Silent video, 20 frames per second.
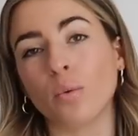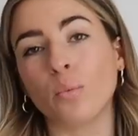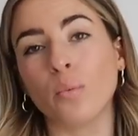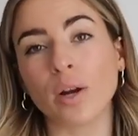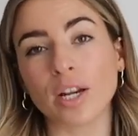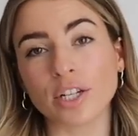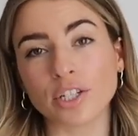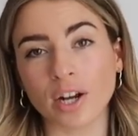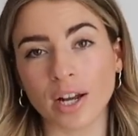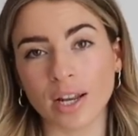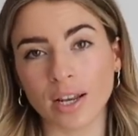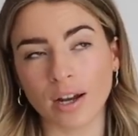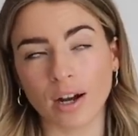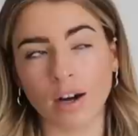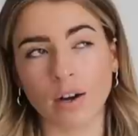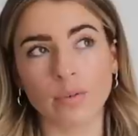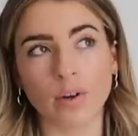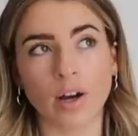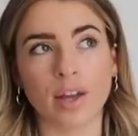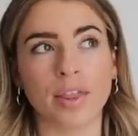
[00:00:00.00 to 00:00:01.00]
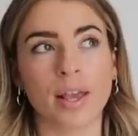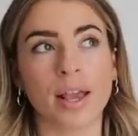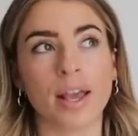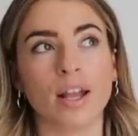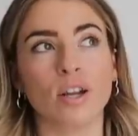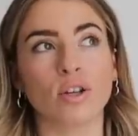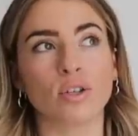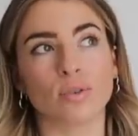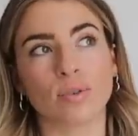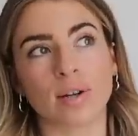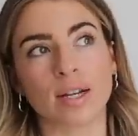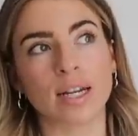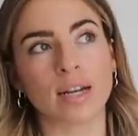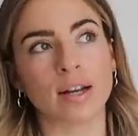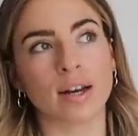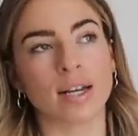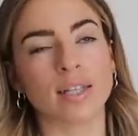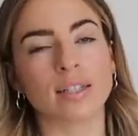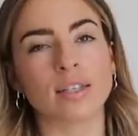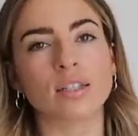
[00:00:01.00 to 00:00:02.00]
which I love I think it looks really
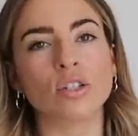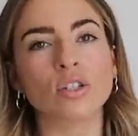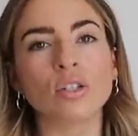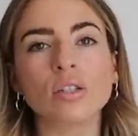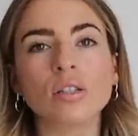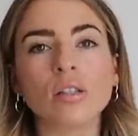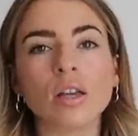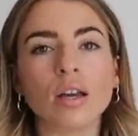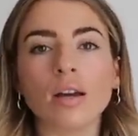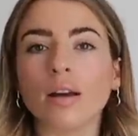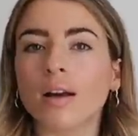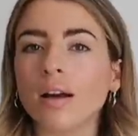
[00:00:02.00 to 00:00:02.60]
nice it's just